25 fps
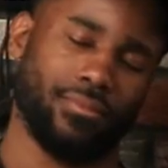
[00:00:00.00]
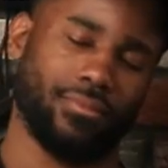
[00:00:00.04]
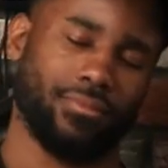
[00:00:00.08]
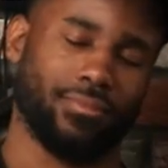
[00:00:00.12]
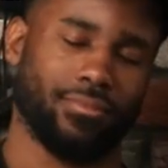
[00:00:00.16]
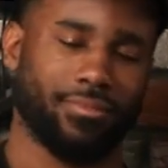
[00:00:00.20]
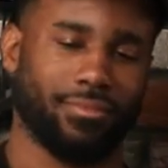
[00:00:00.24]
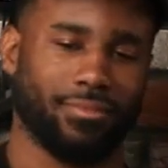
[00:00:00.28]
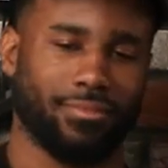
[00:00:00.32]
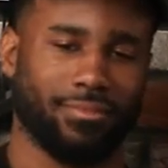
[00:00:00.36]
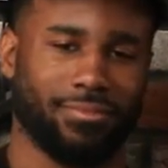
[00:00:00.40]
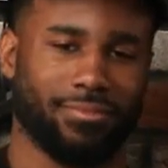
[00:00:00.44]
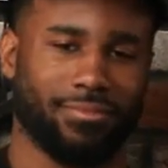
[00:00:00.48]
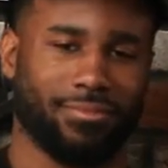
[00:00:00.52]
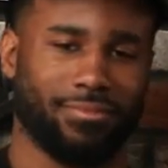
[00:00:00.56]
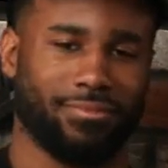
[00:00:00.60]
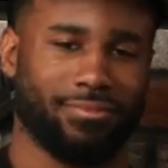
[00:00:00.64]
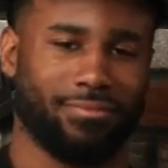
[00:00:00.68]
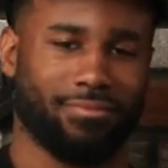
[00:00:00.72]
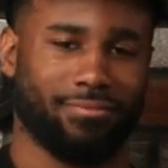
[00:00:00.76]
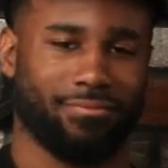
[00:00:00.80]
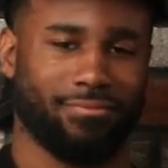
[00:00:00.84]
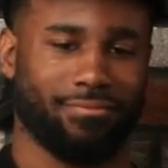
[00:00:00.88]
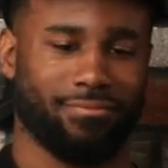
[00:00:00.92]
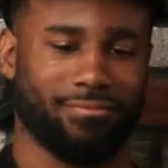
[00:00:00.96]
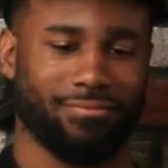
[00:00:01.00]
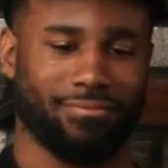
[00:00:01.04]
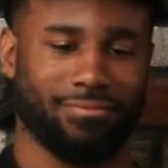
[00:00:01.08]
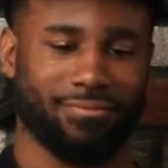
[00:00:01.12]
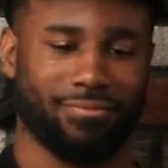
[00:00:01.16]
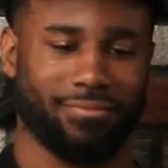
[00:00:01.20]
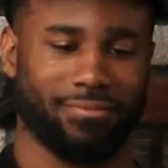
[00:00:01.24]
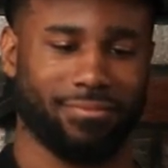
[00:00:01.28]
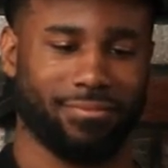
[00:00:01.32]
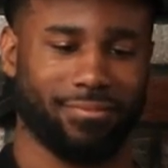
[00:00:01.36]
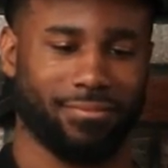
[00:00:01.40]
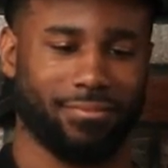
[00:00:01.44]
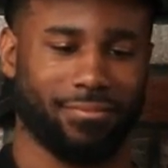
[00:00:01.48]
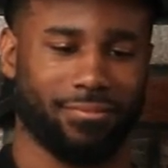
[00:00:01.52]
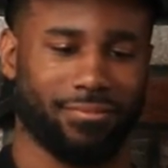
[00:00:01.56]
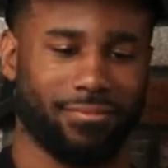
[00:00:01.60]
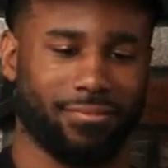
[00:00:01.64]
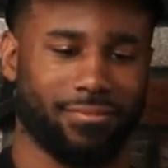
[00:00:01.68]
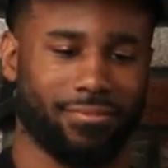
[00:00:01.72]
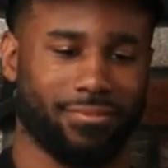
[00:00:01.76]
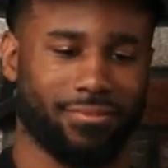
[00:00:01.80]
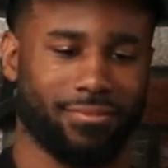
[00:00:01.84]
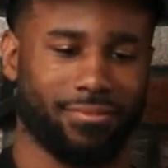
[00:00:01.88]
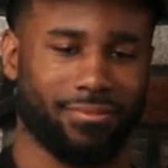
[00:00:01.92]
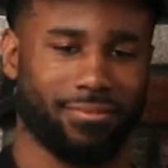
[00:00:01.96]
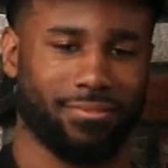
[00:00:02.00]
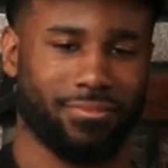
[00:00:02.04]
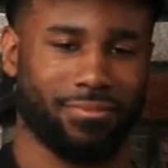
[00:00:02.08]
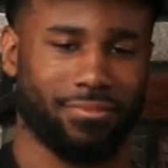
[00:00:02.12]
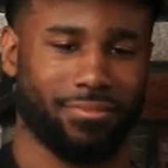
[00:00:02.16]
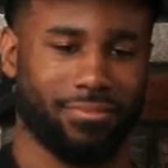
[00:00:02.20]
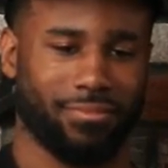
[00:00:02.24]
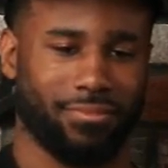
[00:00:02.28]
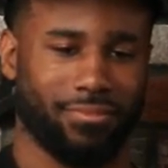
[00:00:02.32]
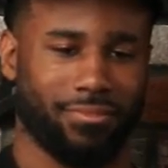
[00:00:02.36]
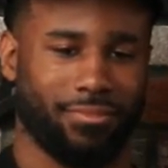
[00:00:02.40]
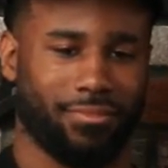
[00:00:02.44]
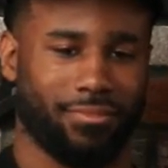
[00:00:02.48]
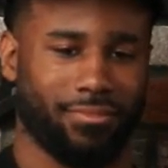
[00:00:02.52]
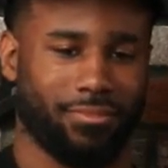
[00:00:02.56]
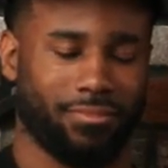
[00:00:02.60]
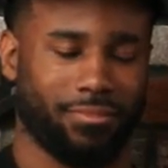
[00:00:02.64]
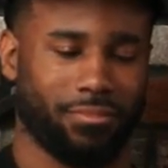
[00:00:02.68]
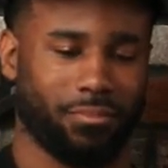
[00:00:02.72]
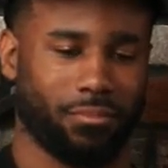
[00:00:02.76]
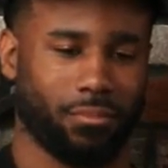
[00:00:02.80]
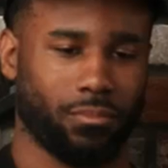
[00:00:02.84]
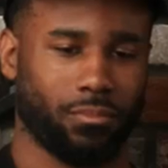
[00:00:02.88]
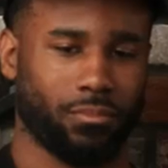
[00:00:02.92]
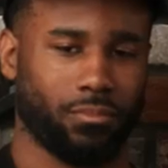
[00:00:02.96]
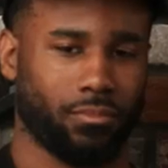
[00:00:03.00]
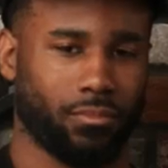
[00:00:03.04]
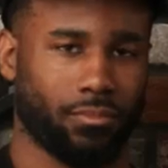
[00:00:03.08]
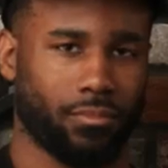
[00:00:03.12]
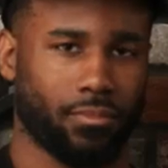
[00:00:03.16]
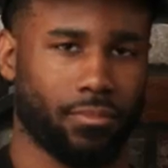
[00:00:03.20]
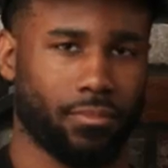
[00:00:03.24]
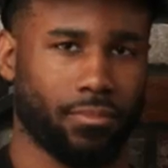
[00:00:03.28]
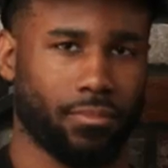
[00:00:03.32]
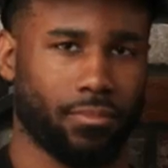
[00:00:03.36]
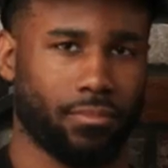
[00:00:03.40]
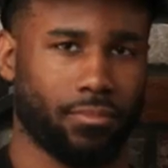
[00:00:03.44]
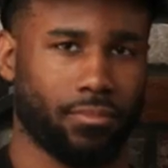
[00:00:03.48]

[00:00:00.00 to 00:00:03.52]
The person shown says nothing.